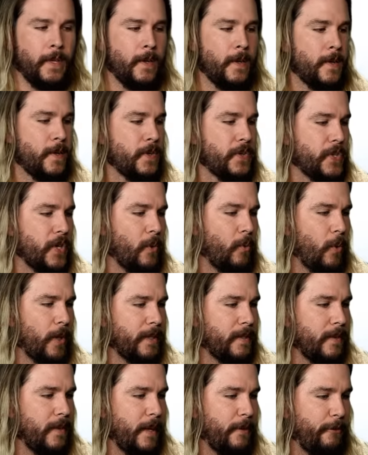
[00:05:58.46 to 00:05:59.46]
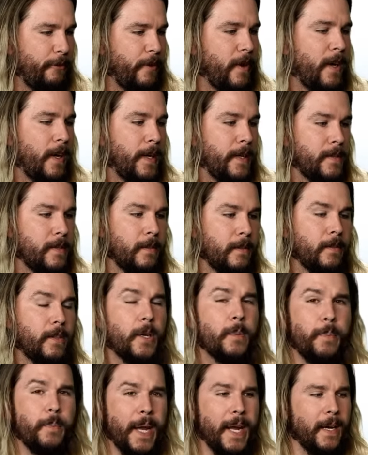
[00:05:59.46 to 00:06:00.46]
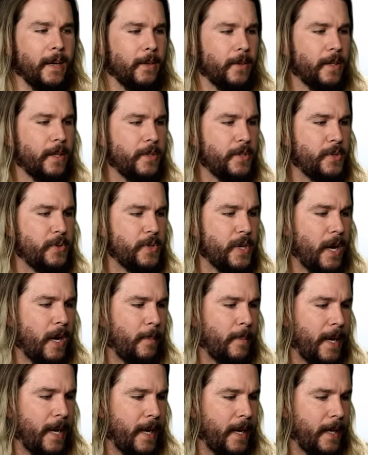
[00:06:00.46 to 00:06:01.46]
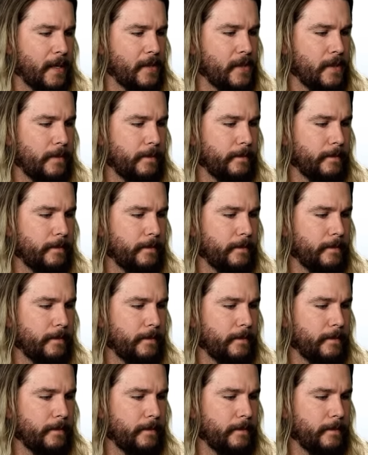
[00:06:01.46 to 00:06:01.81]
So what did they find compared to Tom Hanks?